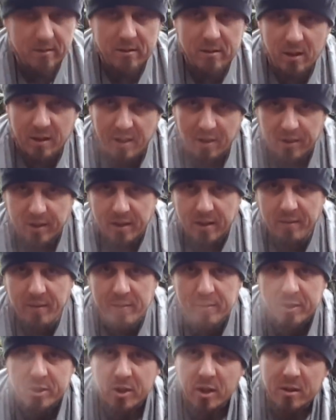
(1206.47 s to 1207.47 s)
I don't think I've
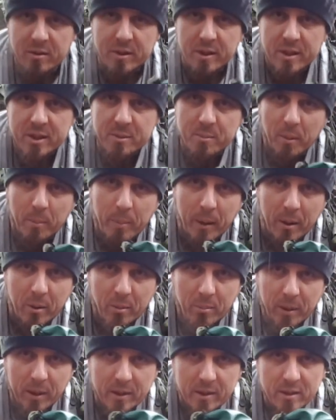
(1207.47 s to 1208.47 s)
ever shown this, my power
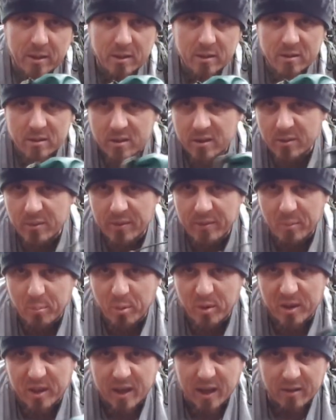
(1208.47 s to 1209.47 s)
bank. I know
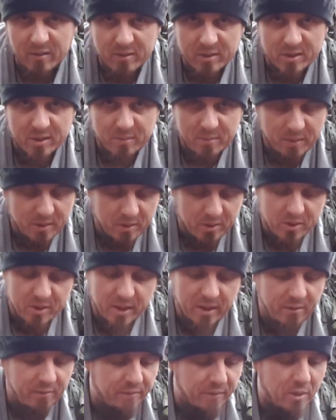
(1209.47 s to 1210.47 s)
everybody carries them that does
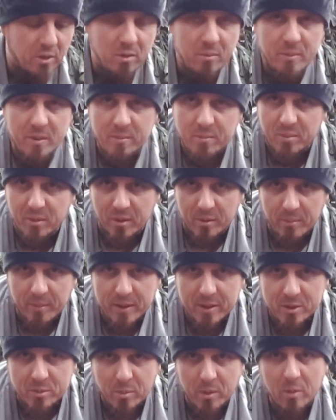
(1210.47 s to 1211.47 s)
any filming, but I may
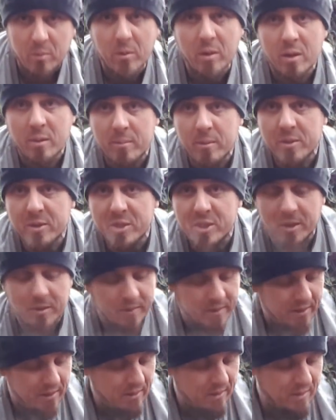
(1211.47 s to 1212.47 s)
as well, while I'm on, show
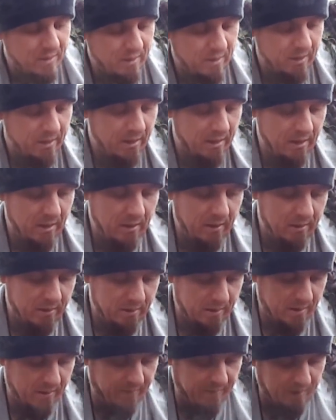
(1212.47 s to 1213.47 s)
it you.
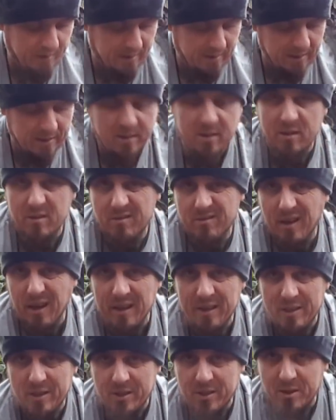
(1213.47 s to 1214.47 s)
I've had this
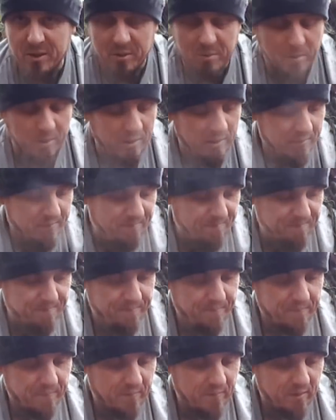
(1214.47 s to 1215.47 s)
ages as well.
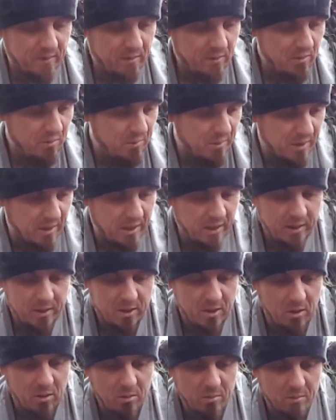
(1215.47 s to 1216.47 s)
All my kit's
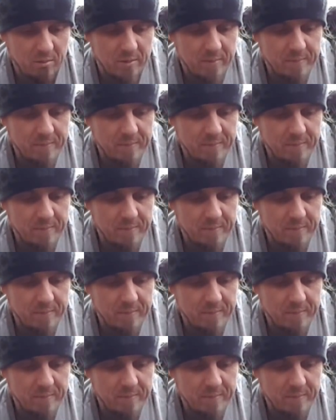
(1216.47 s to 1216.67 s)
old.